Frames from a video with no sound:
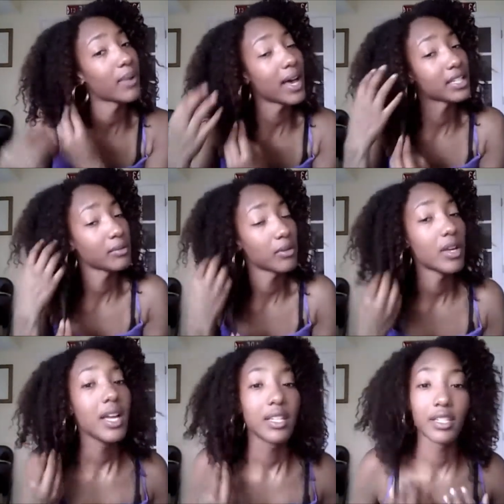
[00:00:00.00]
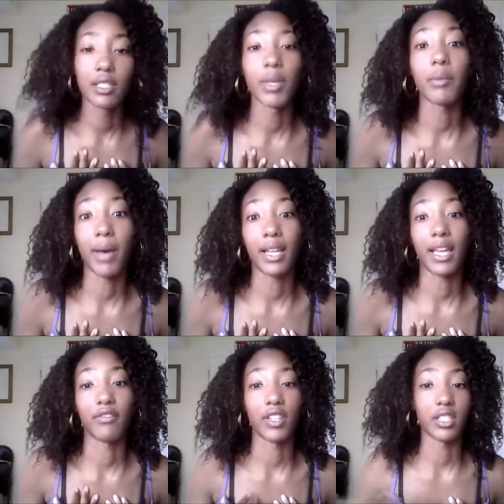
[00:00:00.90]
possible just to make my
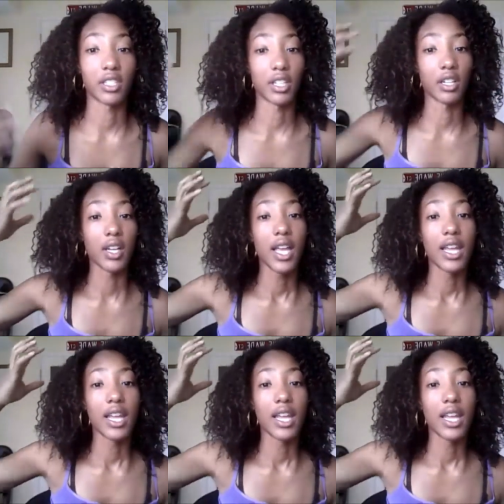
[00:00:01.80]
life easier.